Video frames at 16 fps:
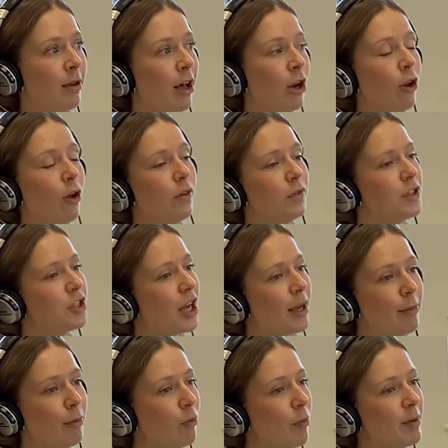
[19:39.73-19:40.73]
A lot of the
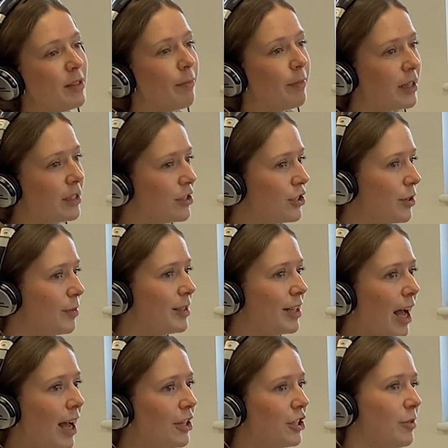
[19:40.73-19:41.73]
time it will be something to do with
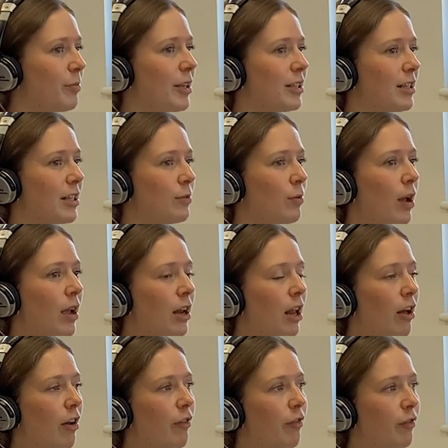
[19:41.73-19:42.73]
that, just because that's what I
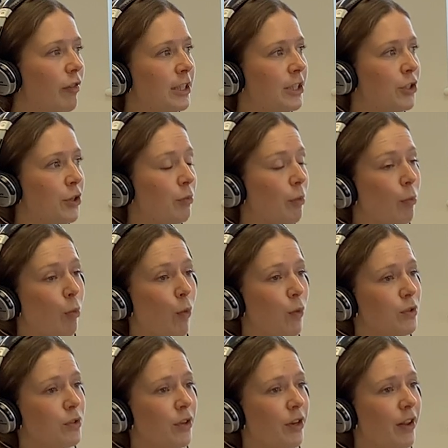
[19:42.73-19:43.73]
love to
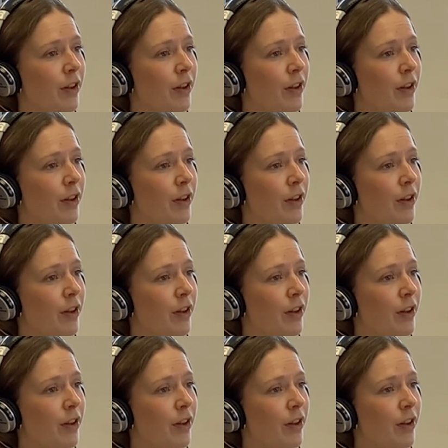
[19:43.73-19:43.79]
report on,